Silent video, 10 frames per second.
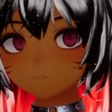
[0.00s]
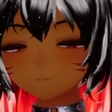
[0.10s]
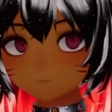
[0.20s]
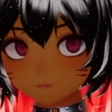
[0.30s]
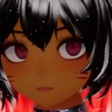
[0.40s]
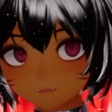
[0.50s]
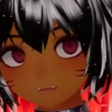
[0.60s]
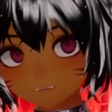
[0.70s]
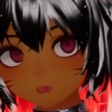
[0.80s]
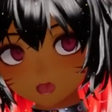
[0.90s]
be prepared for
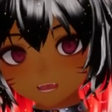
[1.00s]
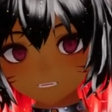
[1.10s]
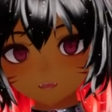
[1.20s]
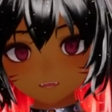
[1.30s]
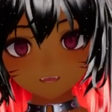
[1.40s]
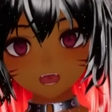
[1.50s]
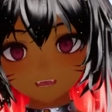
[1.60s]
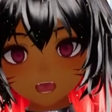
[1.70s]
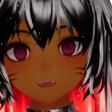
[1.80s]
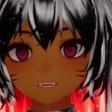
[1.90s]
wide scale power
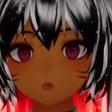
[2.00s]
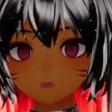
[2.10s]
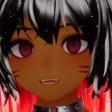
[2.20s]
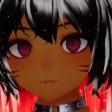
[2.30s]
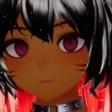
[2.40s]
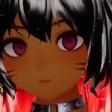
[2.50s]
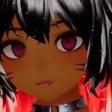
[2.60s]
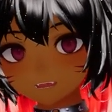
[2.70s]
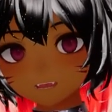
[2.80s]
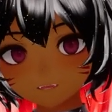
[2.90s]
outages, be
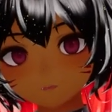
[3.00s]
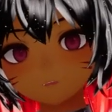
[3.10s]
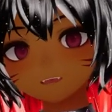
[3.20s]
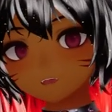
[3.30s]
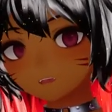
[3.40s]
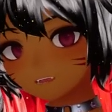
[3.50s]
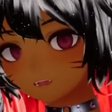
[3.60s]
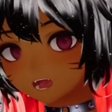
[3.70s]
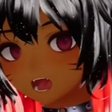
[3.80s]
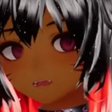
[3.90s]
prepared for a
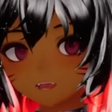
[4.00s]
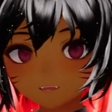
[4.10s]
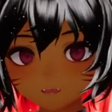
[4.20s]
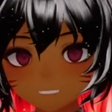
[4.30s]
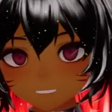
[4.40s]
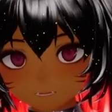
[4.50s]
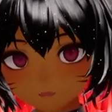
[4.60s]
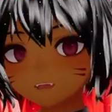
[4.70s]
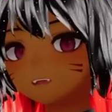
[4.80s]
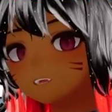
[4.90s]
lot of
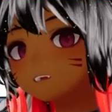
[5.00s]
historic storm